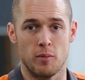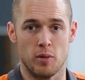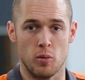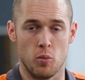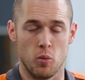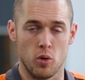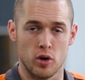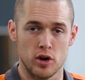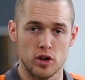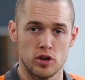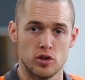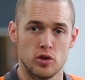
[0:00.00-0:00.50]
and we
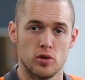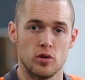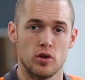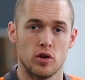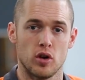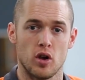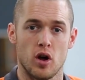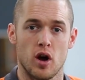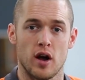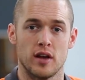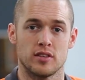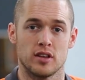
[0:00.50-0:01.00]
want to
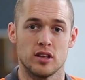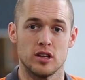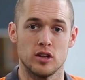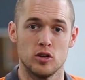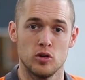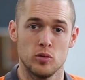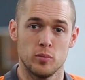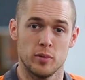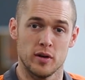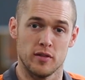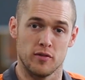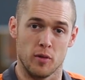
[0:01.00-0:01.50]
utilize a
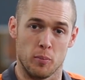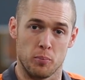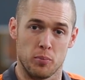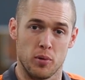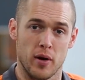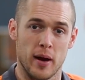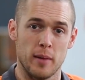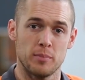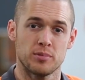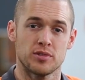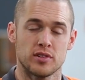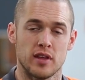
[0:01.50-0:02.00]
little bit of a
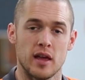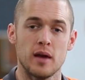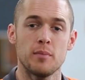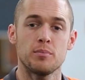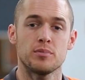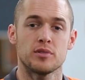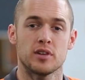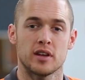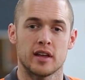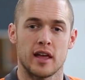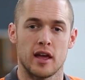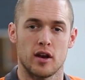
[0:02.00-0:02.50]
prep
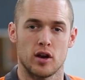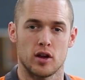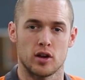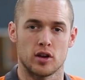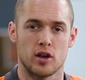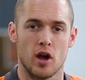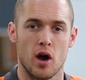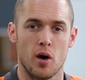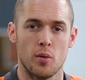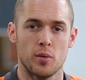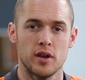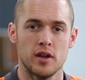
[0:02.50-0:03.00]
step to get her
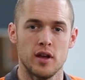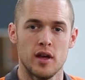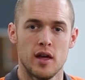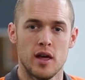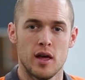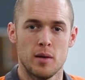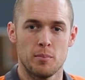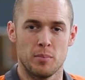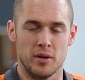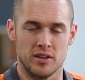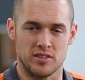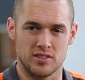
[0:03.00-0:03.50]
going,
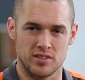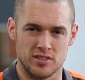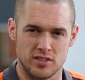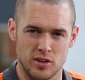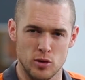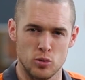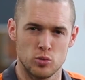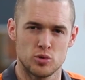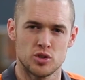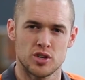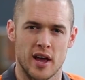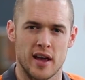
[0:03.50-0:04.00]
but
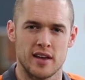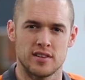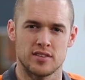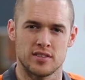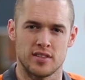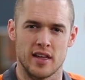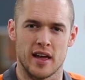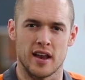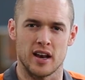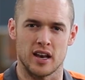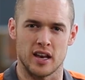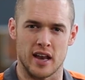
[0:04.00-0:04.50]
still chase
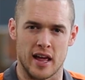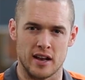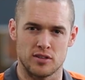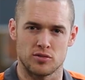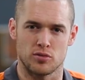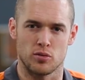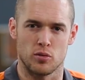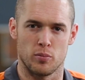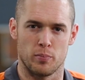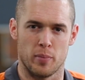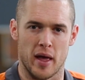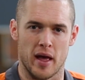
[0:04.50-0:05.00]
that
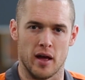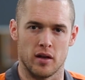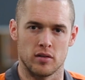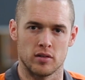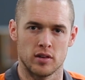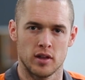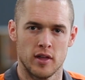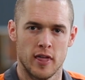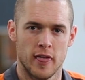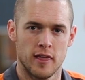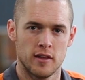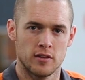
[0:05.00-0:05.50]
lateral
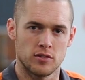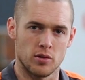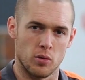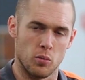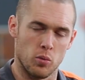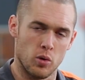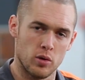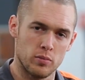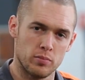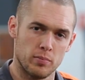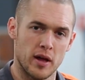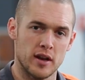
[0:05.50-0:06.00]
bound. So
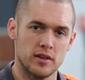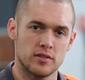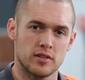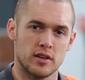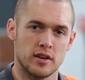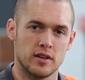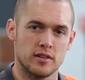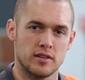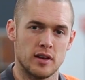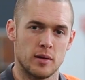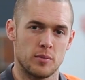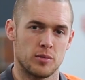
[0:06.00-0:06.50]
what Maddie's
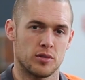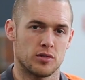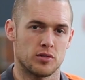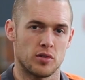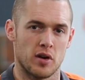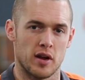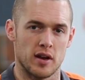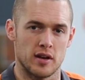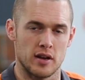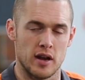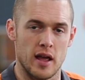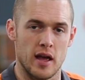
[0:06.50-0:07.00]
going to
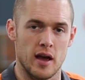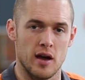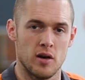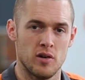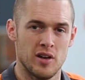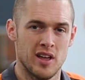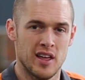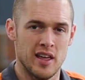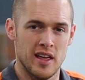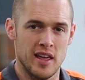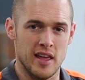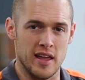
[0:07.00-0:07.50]
demonstrate
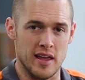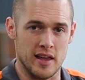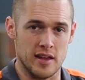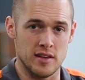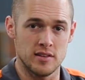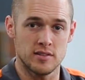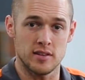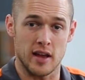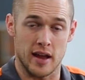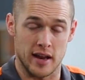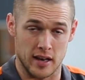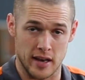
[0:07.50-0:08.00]
now
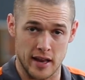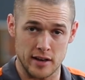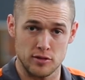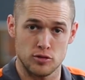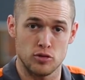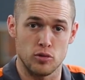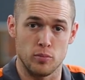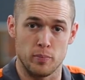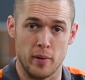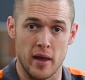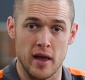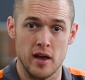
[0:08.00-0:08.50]
is a
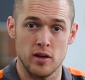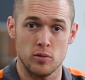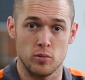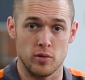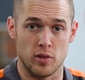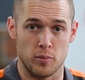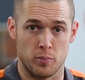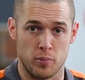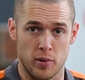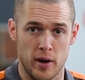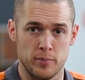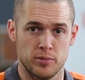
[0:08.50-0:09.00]
lateral bound
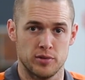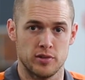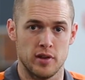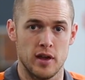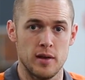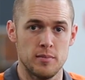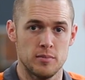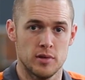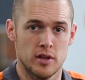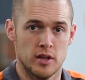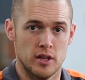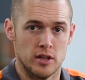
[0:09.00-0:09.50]
with a prep
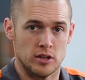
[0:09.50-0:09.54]
step.